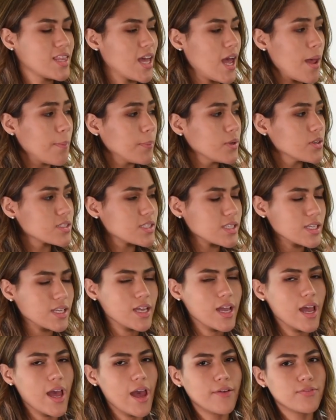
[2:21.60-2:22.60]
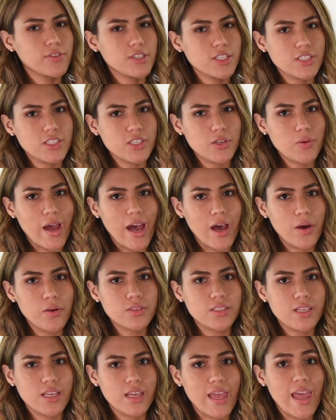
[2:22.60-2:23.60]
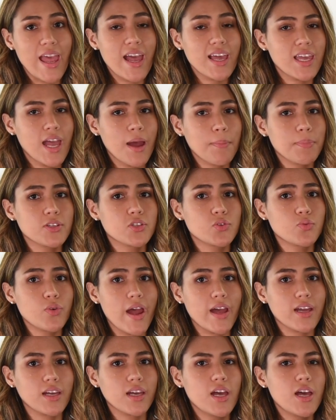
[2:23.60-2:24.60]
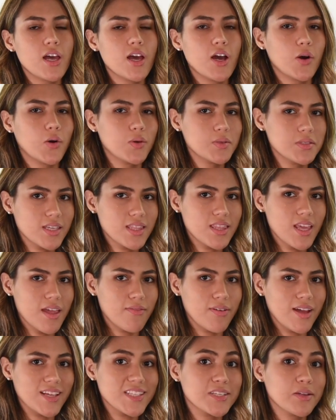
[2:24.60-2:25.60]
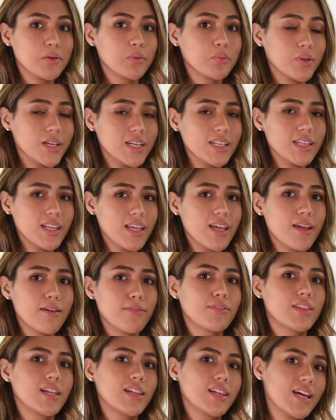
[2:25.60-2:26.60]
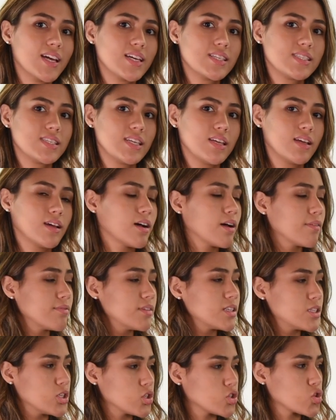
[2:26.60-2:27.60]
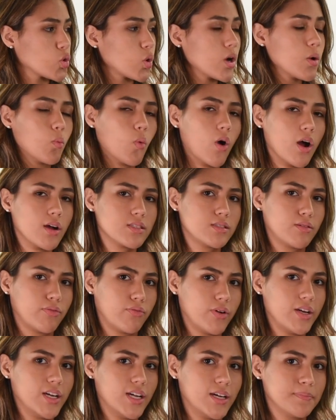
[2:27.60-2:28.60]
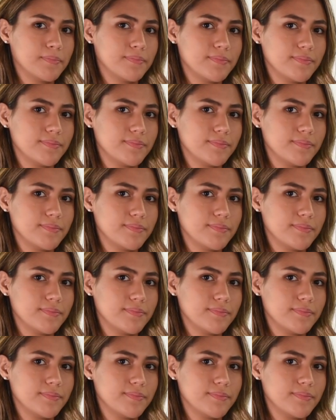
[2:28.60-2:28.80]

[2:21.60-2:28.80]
the MLD, FGCU Housing, and Campus Rec hosted the event to relive the legacy of the Detroit Walk to Freedom.